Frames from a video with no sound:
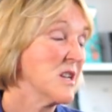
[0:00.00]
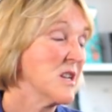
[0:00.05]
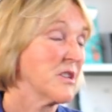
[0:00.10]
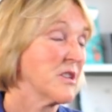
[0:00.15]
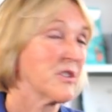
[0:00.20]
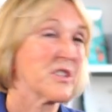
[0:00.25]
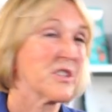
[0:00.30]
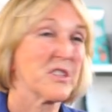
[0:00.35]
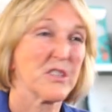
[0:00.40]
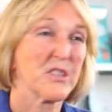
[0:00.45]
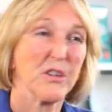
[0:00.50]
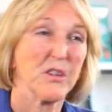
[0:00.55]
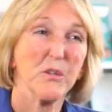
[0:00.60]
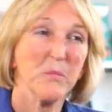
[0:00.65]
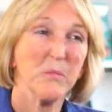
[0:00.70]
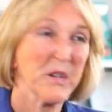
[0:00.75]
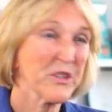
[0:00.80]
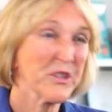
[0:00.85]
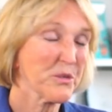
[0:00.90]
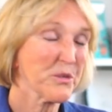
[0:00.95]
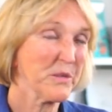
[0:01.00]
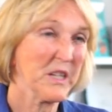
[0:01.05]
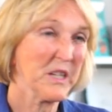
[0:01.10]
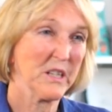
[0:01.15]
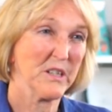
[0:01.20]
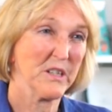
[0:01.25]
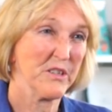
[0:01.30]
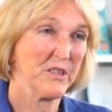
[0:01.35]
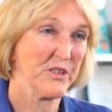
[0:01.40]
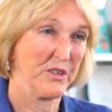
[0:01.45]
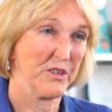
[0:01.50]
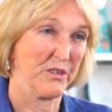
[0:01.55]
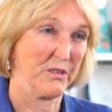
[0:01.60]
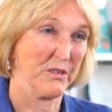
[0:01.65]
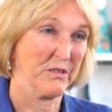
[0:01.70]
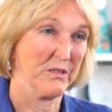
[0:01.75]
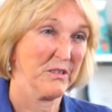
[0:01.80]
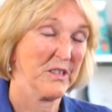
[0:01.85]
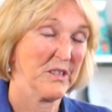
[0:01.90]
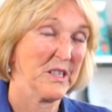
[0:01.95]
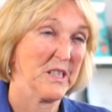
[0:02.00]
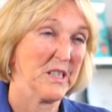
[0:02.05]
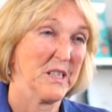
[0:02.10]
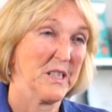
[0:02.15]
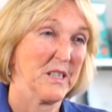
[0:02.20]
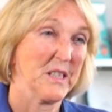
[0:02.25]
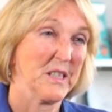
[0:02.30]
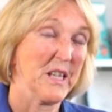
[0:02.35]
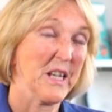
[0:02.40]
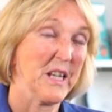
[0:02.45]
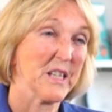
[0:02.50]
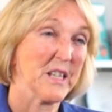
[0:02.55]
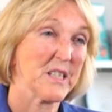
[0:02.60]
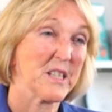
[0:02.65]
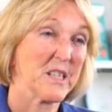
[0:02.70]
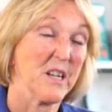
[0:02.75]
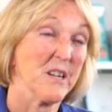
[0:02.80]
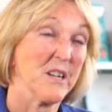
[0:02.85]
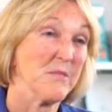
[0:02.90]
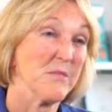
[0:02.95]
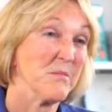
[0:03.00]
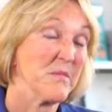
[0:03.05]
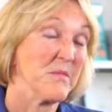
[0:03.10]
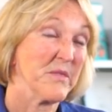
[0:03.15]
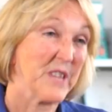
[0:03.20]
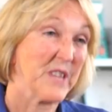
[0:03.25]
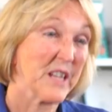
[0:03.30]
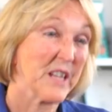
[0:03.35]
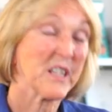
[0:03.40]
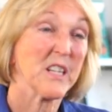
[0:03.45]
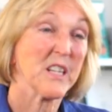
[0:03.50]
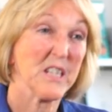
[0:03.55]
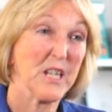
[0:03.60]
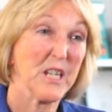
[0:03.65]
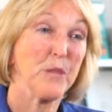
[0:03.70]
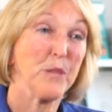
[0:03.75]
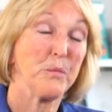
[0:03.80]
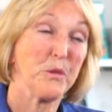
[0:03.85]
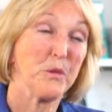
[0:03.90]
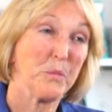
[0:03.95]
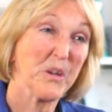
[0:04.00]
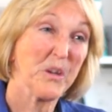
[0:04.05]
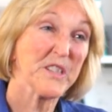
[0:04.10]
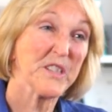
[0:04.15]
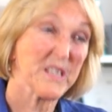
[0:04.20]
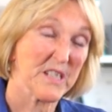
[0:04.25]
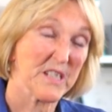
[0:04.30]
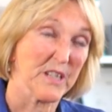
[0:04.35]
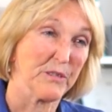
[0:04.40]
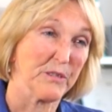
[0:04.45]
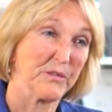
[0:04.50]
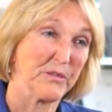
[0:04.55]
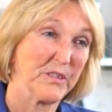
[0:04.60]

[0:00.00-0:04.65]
There's so much we can do that, um, that can keep you positive.